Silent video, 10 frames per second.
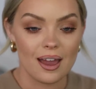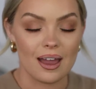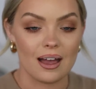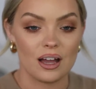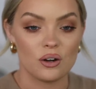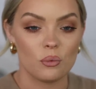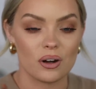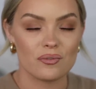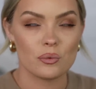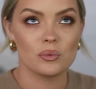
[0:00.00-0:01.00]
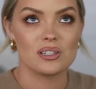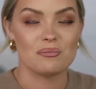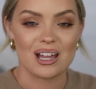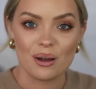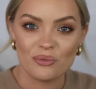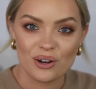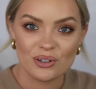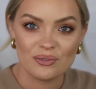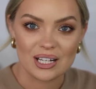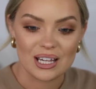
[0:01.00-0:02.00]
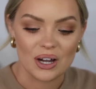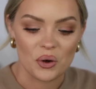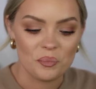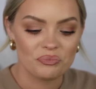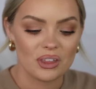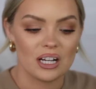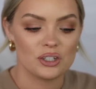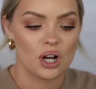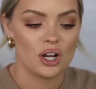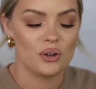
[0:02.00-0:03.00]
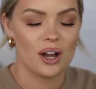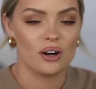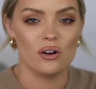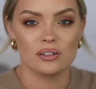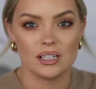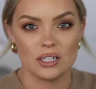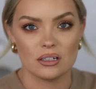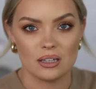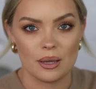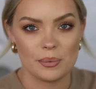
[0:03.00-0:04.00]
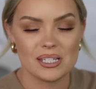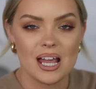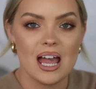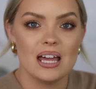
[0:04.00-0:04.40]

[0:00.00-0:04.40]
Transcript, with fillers: And one of them was a Makeup Forever video, and it taught you how to overline your lips.